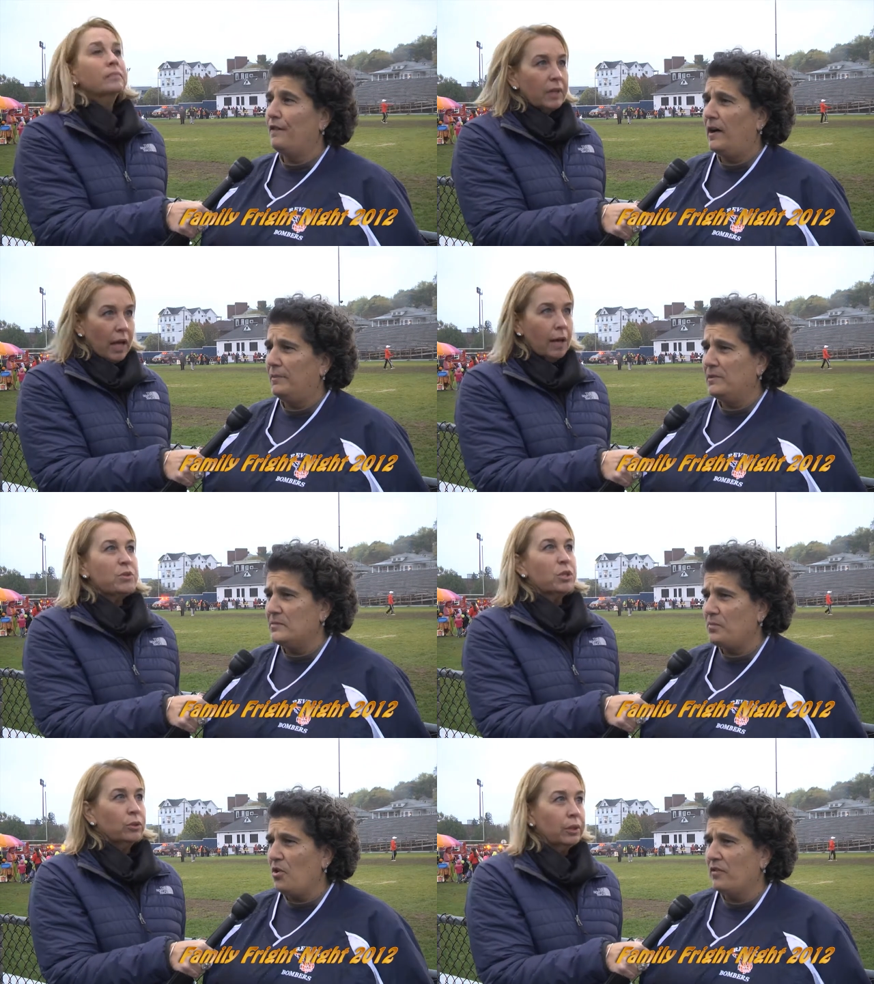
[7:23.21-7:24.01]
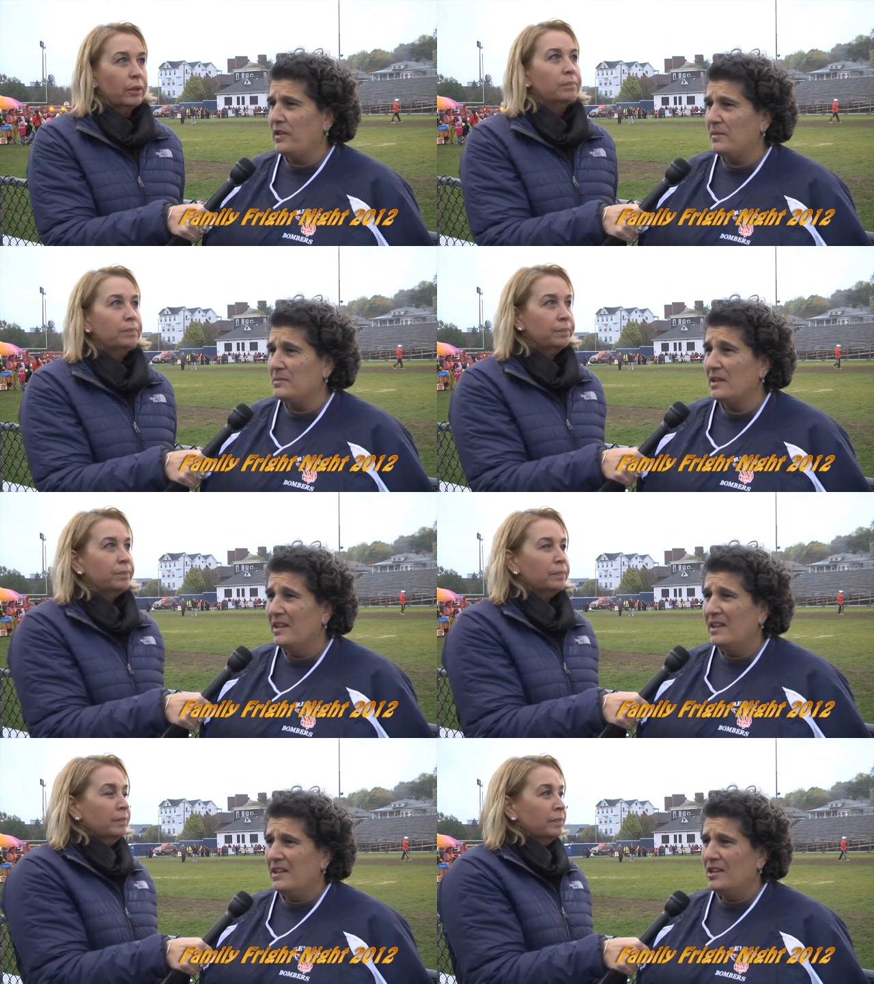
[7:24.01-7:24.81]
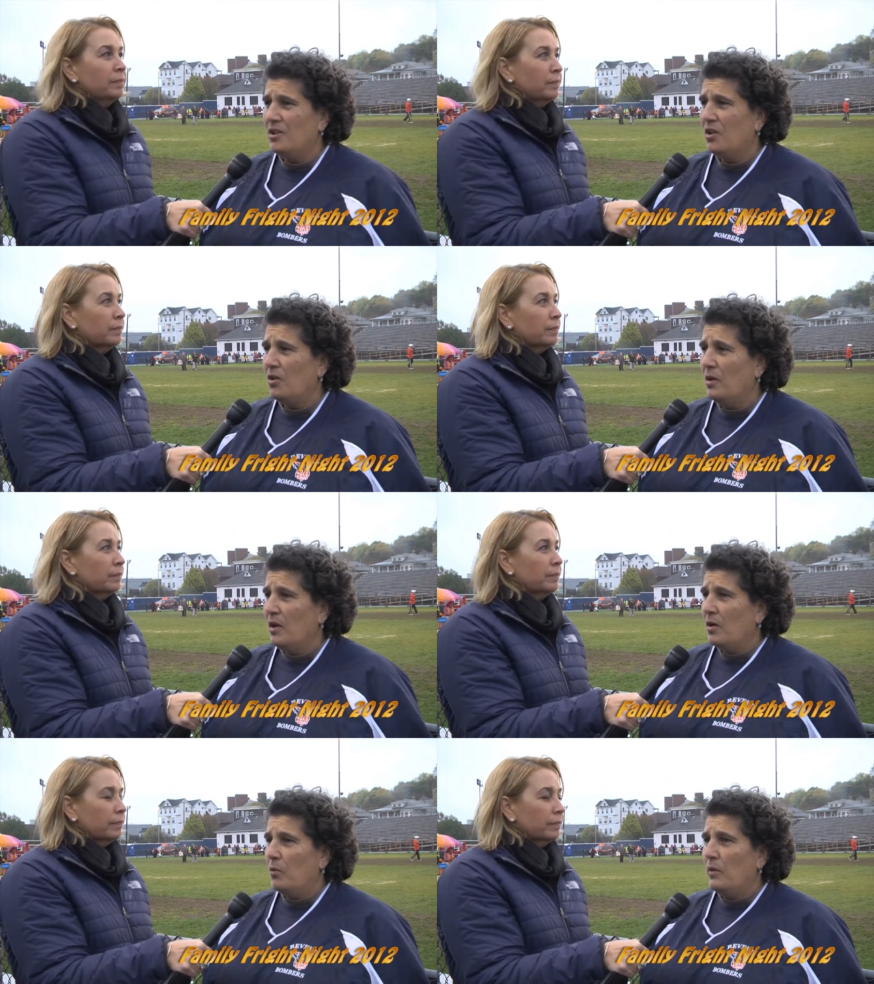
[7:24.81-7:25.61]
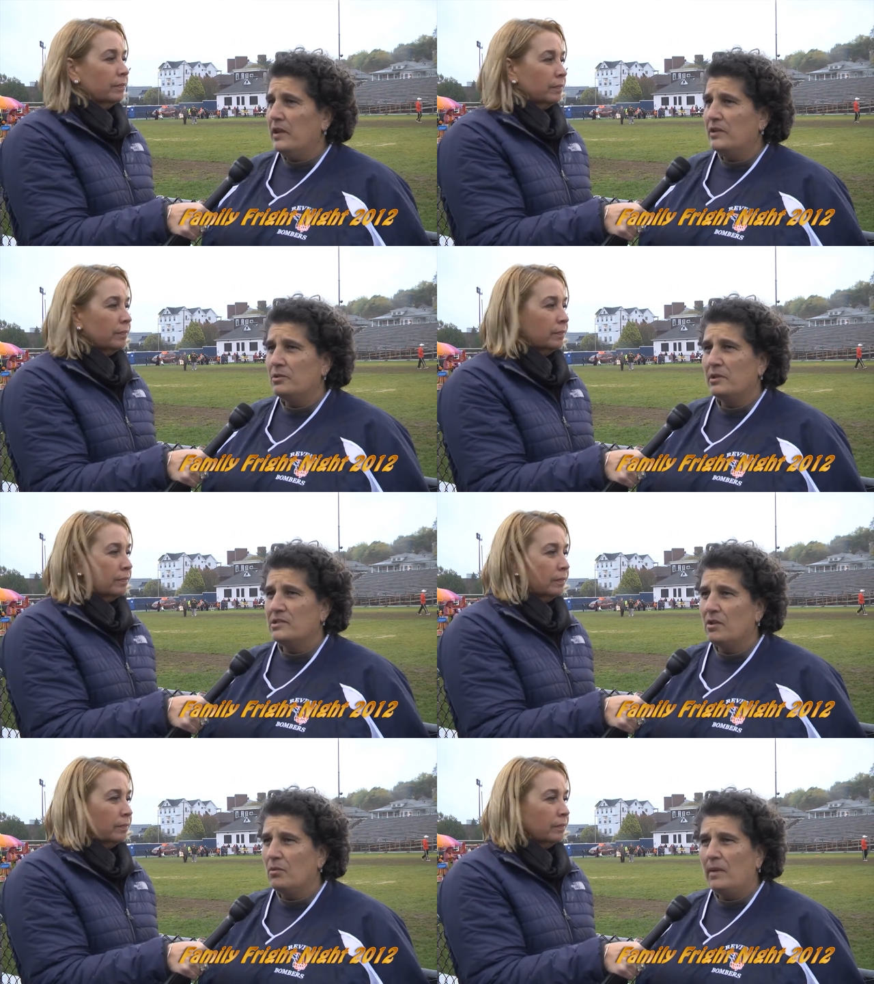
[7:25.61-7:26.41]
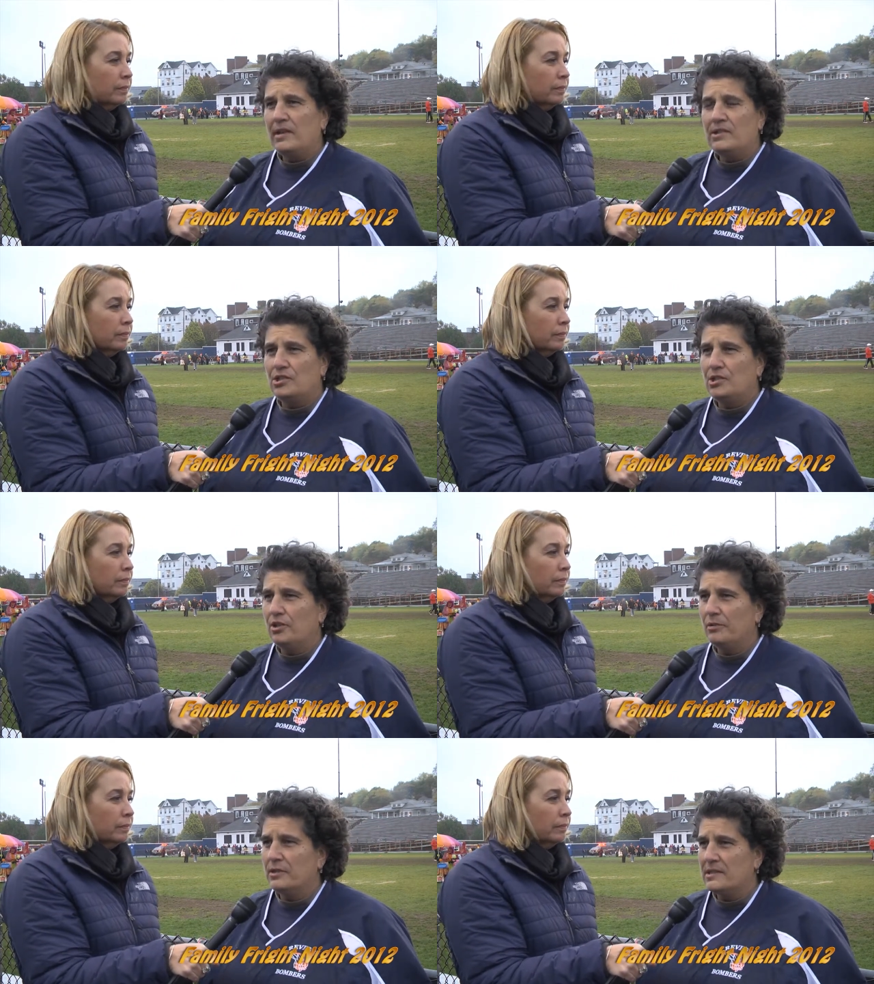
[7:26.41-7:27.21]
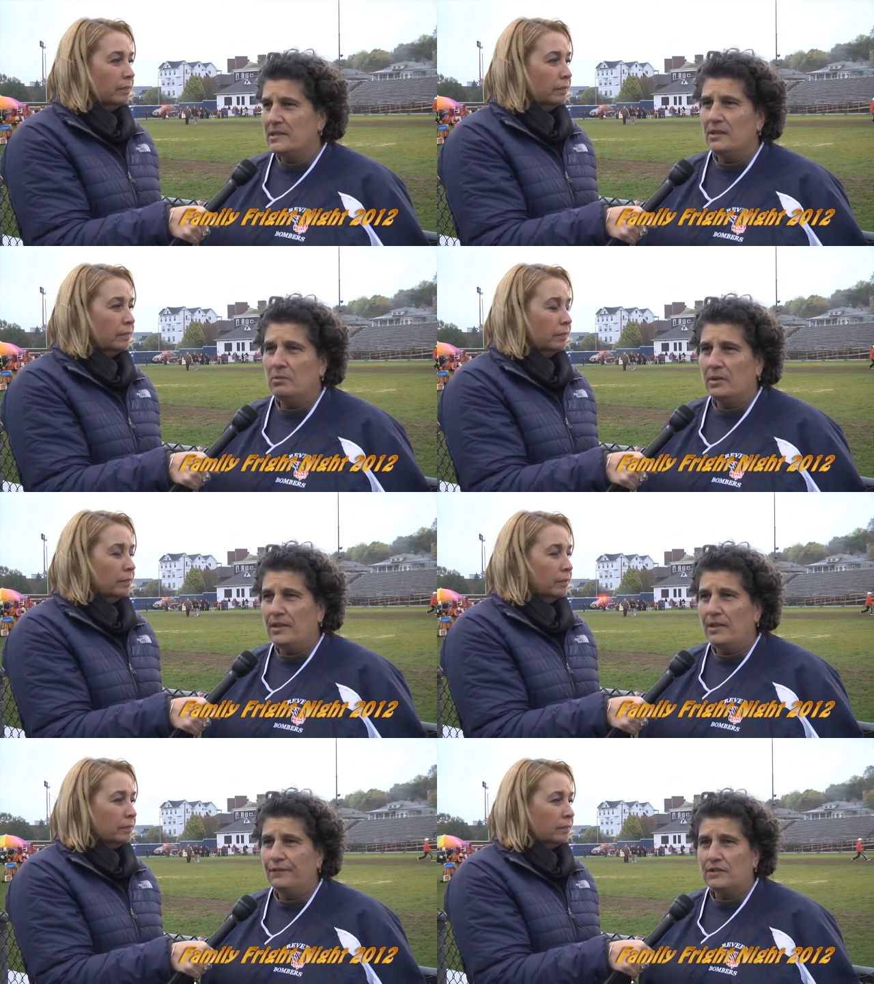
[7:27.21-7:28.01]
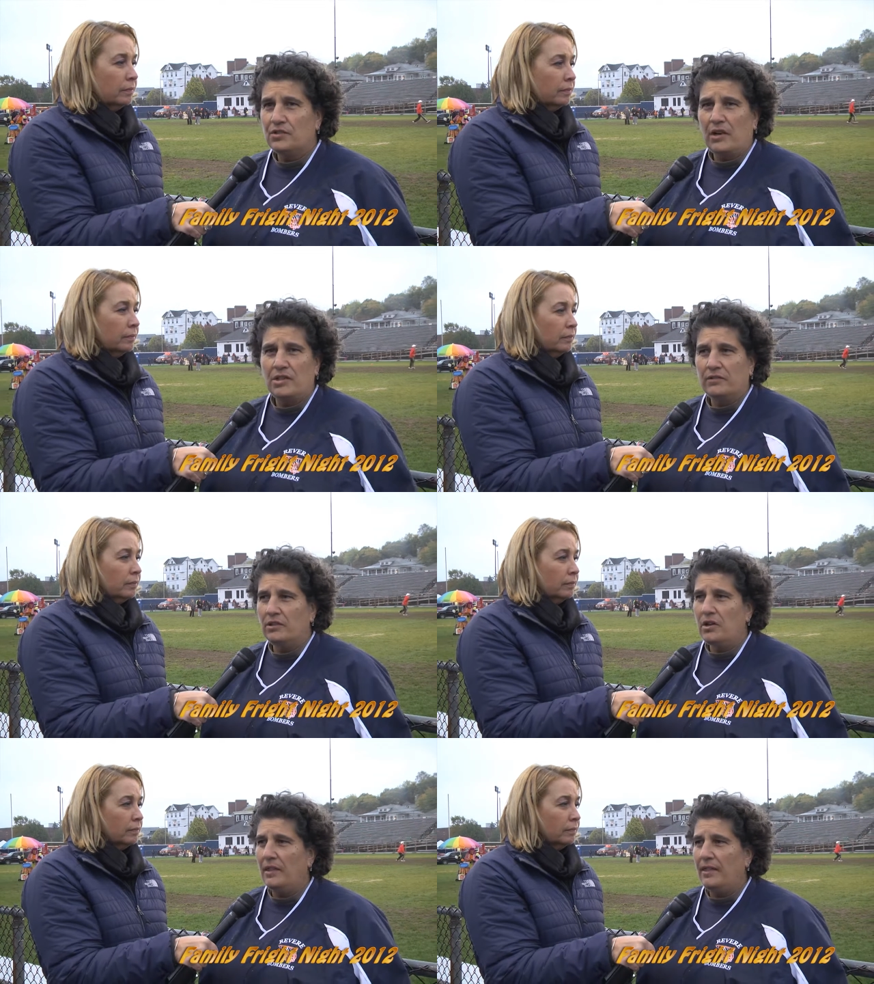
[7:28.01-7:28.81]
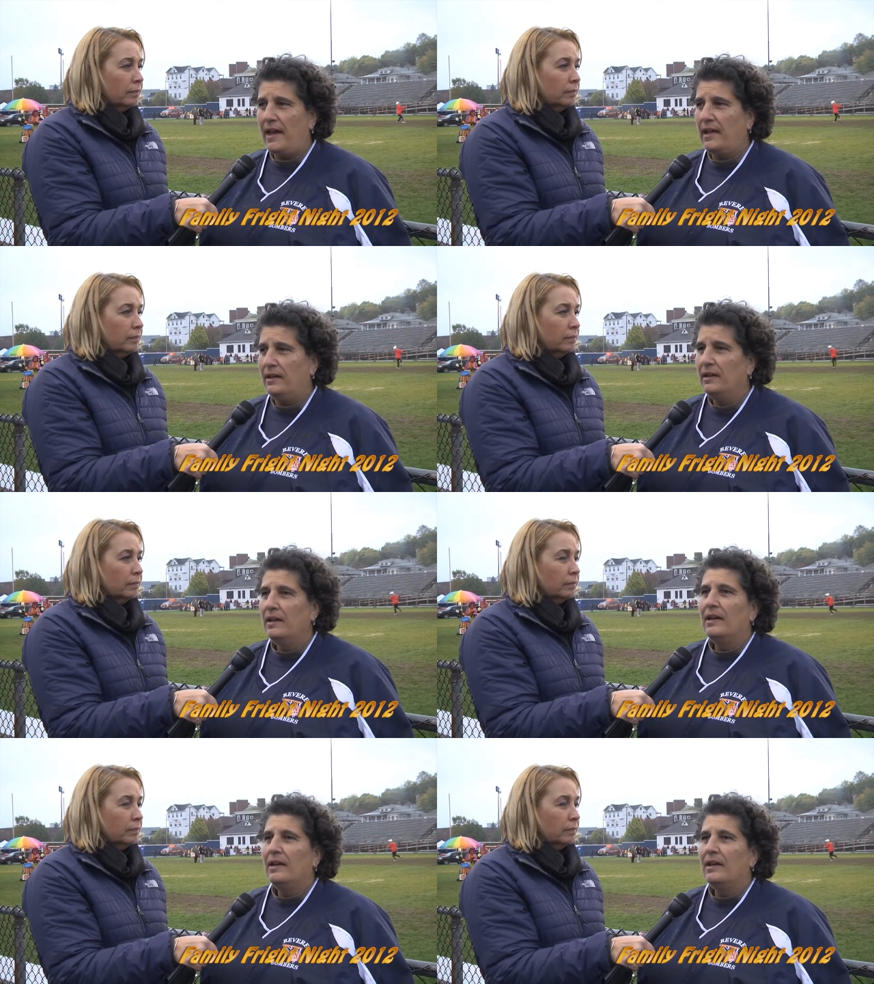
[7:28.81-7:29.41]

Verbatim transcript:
Speaker 1: um, these programs. You know, we're doing so much, you know, in the city with infrastructure and all that.